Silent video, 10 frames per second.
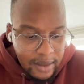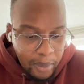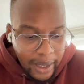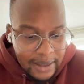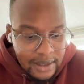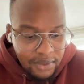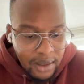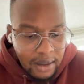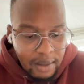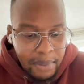The plans of
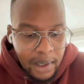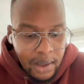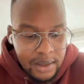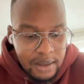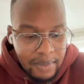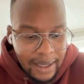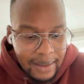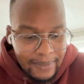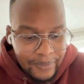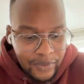the heart belong to
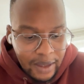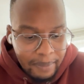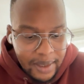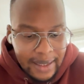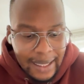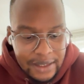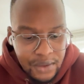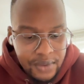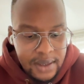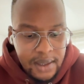man, but the
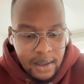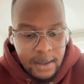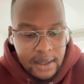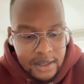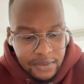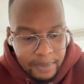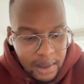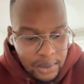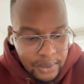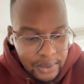answer of the tongue is from
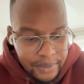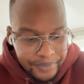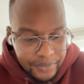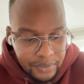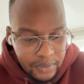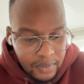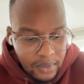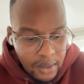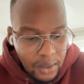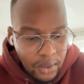the Lord.
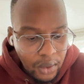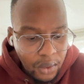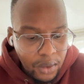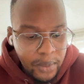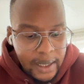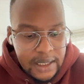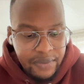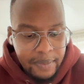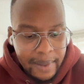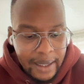All the ways
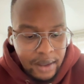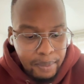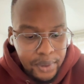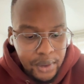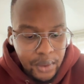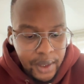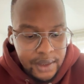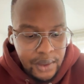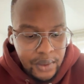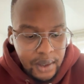of a man are pure in
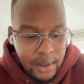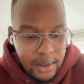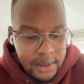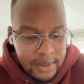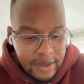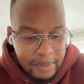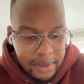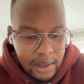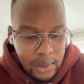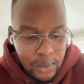his own heart,
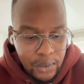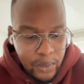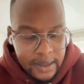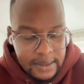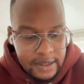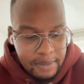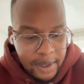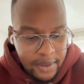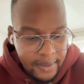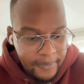but the Lord weighs the
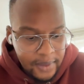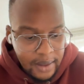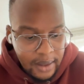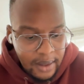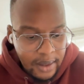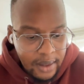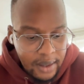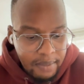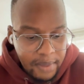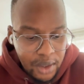spirit.
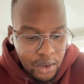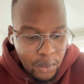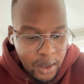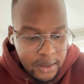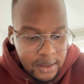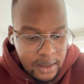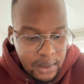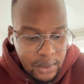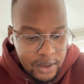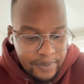Commit your work to the
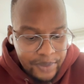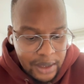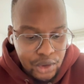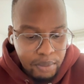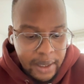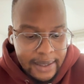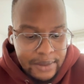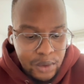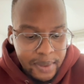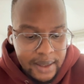Lord, and your
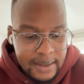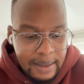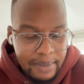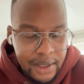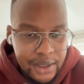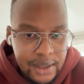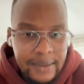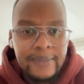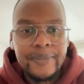plans will be established.